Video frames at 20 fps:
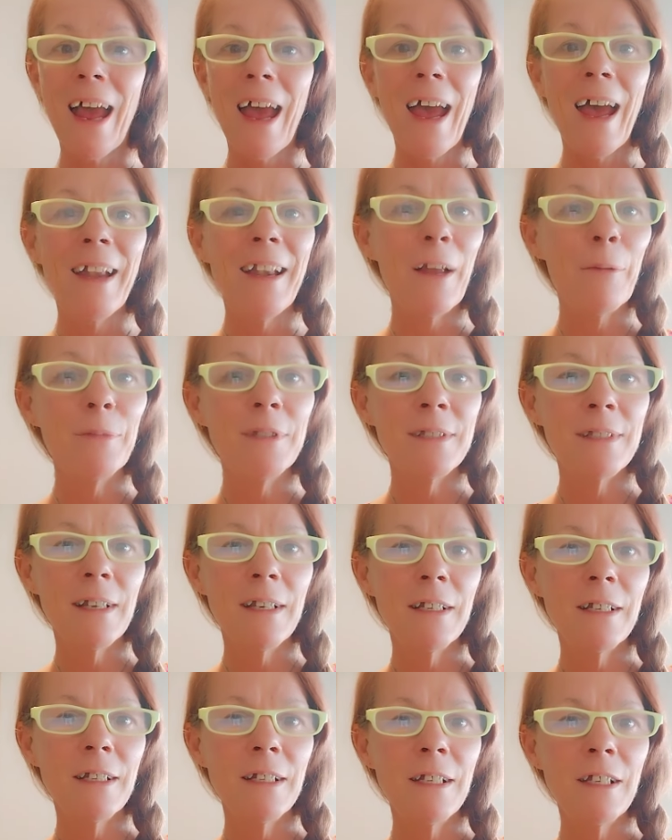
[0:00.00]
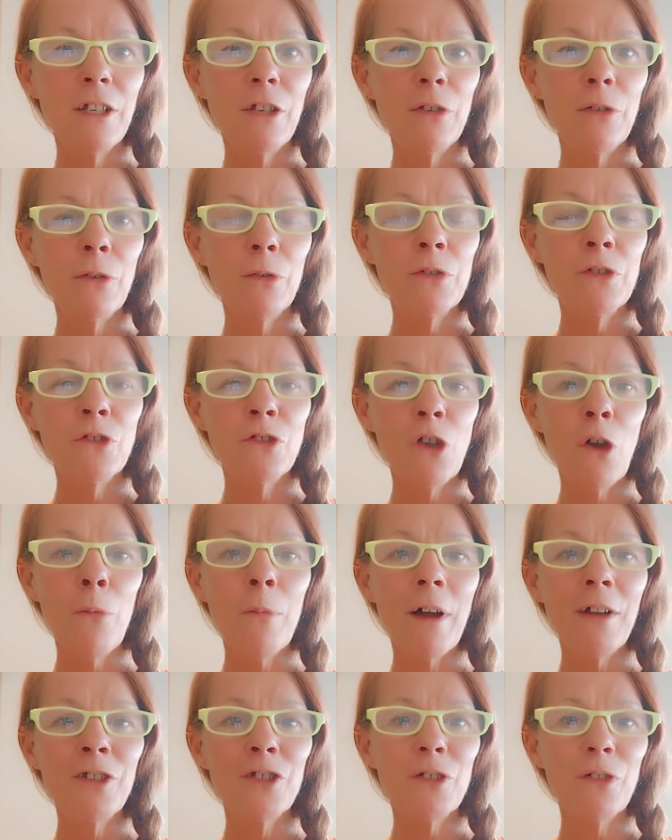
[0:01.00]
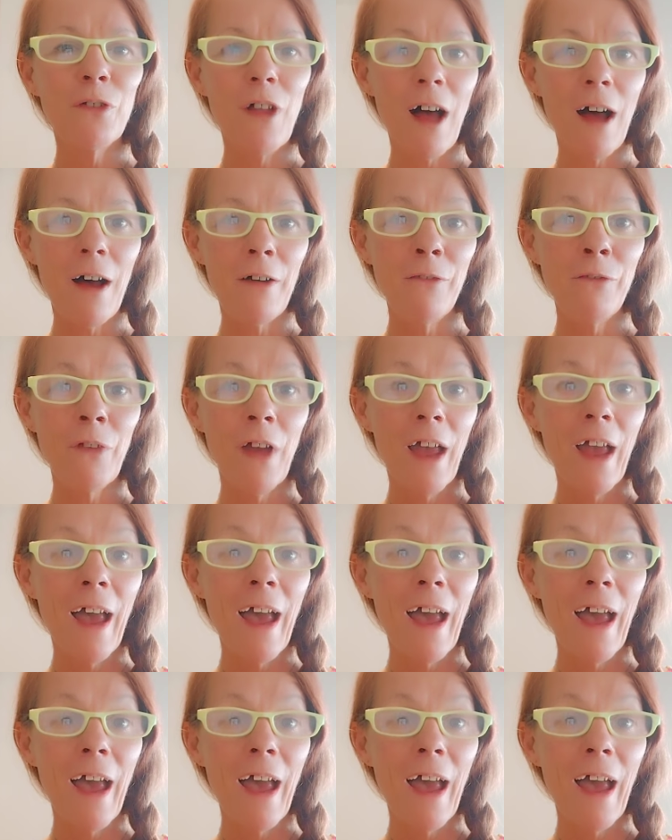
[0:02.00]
And I'm sending you so much love,